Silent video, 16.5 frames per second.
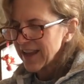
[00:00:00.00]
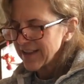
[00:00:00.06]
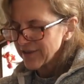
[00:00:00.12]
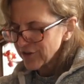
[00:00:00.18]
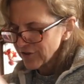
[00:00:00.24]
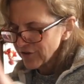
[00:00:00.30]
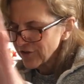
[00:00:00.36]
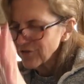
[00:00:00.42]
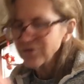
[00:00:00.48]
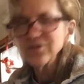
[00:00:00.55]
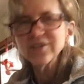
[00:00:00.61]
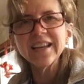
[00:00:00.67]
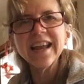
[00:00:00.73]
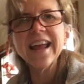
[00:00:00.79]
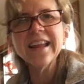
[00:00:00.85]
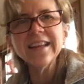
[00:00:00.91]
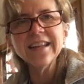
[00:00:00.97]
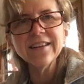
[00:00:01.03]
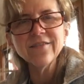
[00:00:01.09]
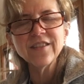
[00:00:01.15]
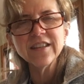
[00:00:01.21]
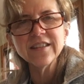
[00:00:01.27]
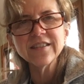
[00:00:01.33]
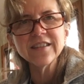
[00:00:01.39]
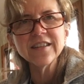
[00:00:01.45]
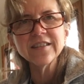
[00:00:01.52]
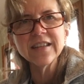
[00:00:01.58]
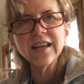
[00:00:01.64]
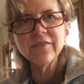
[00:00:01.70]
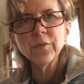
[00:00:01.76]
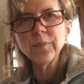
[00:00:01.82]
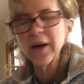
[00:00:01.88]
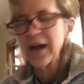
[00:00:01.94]
use any of these things.
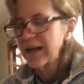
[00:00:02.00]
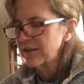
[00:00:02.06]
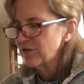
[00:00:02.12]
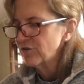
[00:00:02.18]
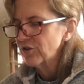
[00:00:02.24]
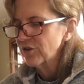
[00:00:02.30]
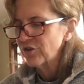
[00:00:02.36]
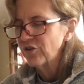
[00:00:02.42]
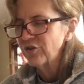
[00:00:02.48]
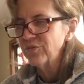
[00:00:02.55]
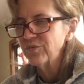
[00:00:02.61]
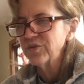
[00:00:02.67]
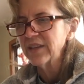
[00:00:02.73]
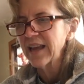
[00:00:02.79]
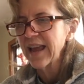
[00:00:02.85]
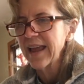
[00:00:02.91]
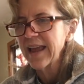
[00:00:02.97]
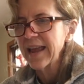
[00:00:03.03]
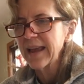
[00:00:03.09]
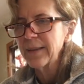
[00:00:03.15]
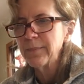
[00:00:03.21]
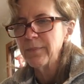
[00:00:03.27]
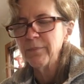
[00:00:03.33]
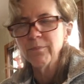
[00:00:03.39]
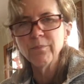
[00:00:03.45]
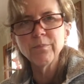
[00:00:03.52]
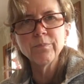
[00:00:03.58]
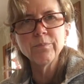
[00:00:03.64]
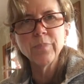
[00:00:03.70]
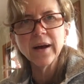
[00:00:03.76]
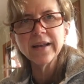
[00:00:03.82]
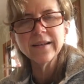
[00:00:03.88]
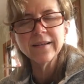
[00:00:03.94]
You have a pile. You could use a
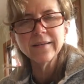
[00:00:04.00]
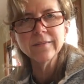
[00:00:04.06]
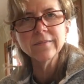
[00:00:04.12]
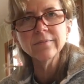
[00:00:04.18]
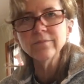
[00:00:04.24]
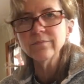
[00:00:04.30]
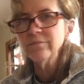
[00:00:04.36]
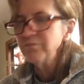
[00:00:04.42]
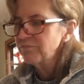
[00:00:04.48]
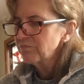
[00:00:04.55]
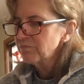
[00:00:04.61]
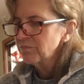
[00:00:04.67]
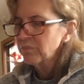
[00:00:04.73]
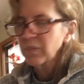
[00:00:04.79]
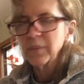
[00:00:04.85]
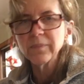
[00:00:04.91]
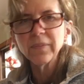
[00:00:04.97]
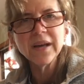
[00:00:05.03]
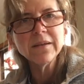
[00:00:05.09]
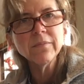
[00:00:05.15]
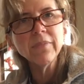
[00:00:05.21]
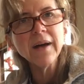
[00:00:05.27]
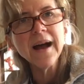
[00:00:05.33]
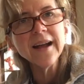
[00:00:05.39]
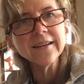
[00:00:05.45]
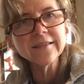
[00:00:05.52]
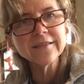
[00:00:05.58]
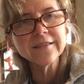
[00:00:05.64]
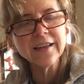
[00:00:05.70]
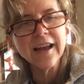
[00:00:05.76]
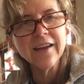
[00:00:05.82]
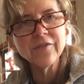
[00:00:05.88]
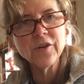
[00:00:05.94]
button box.
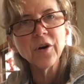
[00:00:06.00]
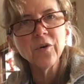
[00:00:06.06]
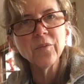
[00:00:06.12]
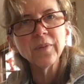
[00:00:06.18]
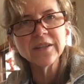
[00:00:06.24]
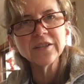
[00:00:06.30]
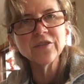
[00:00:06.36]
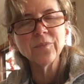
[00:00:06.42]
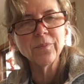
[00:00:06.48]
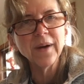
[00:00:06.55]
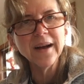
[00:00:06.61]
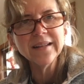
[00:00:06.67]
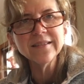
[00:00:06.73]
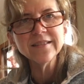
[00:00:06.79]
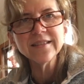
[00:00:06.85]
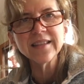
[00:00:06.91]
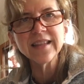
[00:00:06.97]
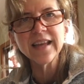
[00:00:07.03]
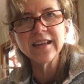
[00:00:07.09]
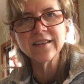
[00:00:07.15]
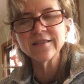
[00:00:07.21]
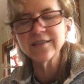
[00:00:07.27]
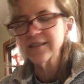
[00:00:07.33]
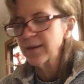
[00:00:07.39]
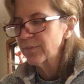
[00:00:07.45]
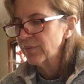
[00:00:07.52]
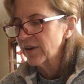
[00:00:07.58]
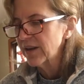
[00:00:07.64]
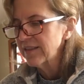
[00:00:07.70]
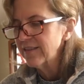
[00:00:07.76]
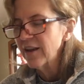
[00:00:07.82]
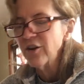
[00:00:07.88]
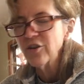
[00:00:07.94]
You have a whole bunch of buttons. They could
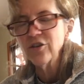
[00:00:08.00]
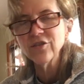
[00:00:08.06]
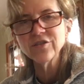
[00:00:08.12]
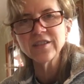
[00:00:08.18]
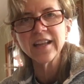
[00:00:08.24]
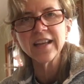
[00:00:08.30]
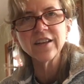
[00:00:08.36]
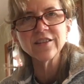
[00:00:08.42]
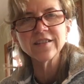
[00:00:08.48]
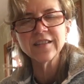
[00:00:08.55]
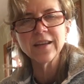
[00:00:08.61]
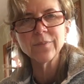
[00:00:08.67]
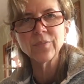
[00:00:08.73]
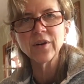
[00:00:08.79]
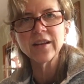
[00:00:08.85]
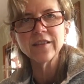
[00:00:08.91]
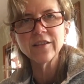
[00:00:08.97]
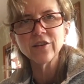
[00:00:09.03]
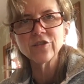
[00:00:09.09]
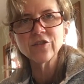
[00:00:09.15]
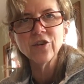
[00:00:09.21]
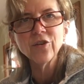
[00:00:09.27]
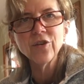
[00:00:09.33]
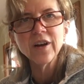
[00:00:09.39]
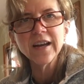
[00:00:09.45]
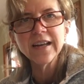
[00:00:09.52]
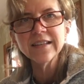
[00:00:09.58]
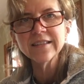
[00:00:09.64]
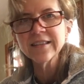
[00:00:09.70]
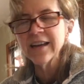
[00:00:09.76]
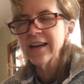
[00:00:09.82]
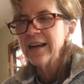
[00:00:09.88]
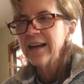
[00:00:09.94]
separate those. They could separate their toys.